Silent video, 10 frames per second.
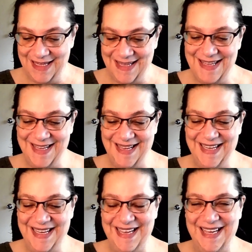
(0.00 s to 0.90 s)
so
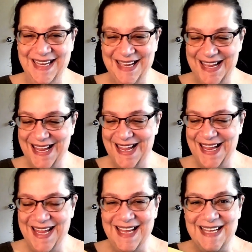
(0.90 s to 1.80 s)

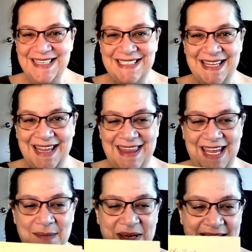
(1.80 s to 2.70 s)
the
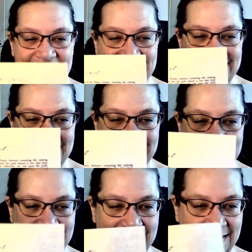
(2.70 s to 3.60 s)
theme is,
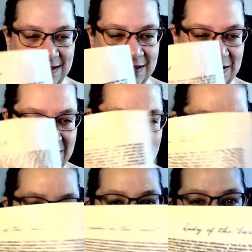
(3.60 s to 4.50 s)

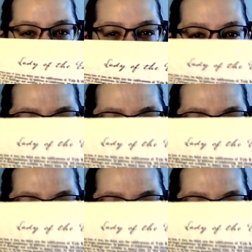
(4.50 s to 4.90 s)
no peeking at the